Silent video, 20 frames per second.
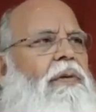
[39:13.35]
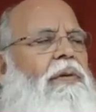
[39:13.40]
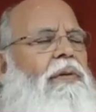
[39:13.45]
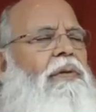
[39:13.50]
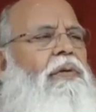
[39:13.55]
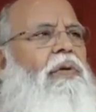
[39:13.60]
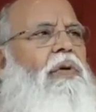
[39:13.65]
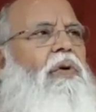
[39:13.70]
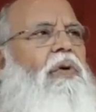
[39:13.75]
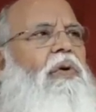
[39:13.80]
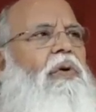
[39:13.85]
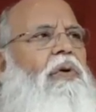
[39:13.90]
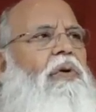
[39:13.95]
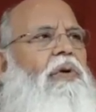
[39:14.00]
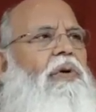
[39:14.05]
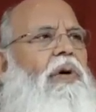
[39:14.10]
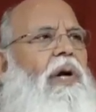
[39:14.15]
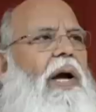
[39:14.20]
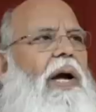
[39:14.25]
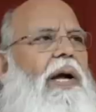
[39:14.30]

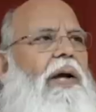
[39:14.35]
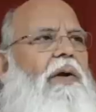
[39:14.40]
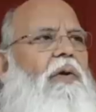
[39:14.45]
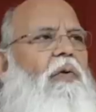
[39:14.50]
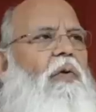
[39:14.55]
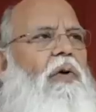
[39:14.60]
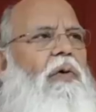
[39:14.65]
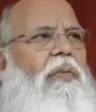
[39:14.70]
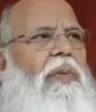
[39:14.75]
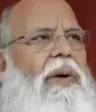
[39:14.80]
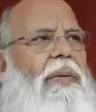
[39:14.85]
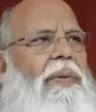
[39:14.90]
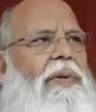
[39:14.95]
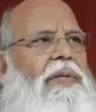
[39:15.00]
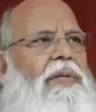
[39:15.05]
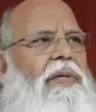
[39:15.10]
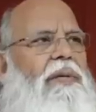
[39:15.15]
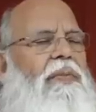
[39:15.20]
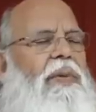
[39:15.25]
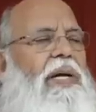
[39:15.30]
So I told my
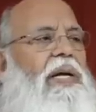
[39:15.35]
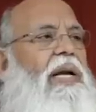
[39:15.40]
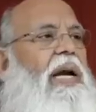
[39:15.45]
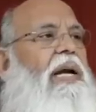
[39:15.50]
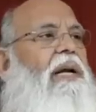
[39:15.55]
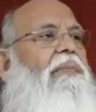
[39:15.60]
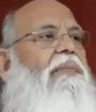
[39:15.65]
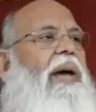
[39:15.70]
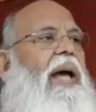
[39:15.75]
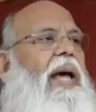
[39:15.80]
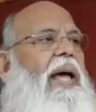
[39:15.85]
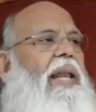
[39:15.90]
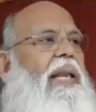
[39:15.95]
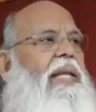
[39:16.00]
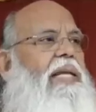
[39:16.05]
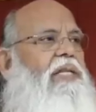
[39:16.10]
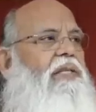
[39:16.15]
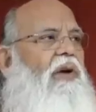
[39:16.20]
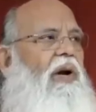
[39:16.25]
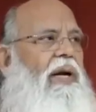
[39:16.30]
mother, but that man
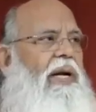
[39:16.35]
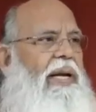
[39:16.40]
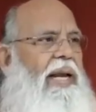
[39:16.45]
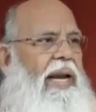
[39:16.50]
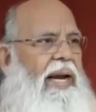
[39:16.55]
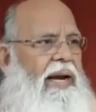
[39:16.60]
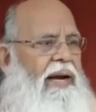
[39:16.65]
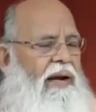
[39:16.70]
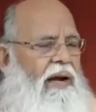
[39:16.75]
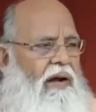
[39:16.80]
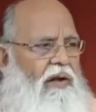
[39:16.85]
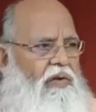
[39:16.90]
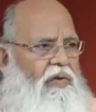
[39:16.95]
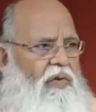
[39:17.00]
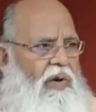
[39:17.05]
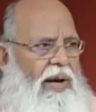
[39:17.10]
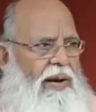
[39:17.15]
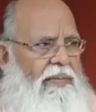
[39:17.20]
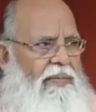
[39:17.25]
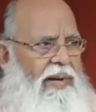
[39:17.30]
is not dead,
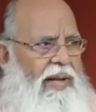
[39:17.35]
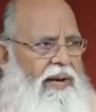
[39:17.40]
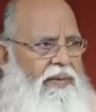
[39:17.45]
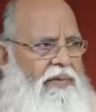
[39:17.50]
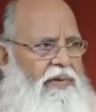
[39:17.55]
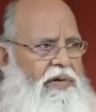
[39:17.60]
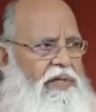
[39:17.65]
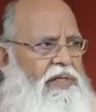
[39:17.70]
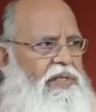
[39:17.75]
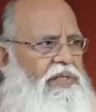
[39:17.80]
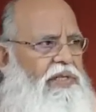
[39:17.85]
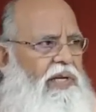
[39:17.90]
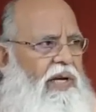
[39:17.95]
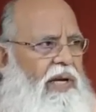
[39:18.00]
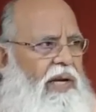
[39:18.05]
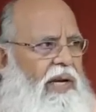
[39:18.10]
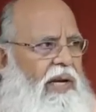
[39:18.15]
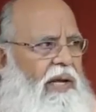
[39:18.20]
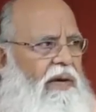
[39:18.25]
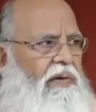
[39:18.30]
although I am divorced, he is still
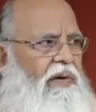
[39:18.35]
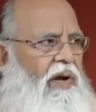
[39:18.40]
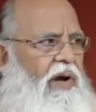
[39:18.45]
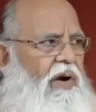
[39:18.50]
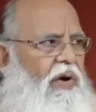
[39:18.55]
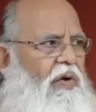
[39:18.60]
alive.